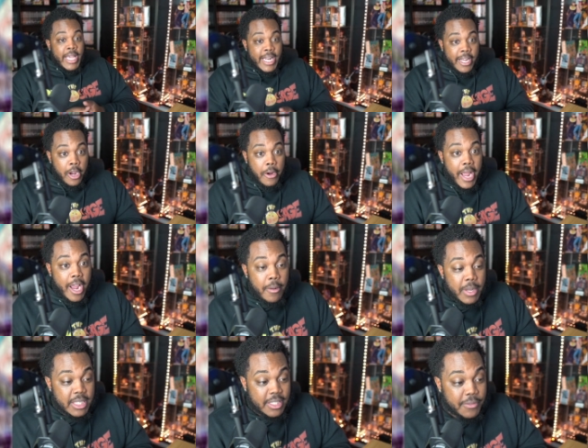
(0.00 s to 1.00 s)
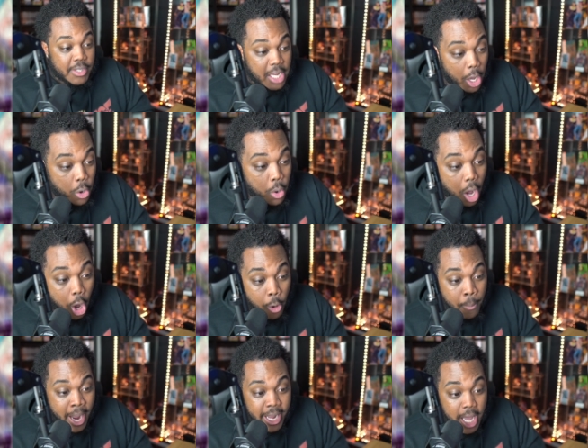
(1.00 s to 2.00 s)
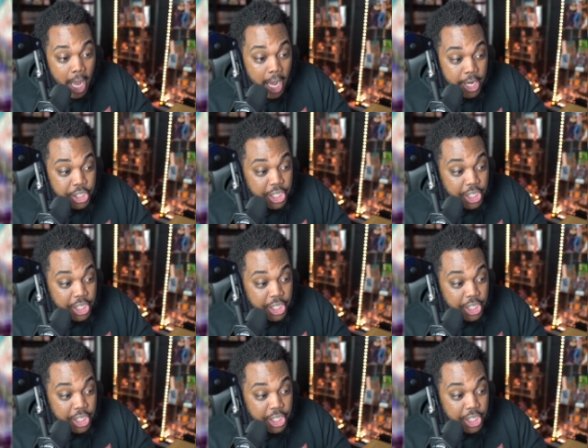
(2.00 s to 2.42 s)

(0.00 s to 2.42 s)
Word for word: hitting her hair? Because if so, oh my gosh,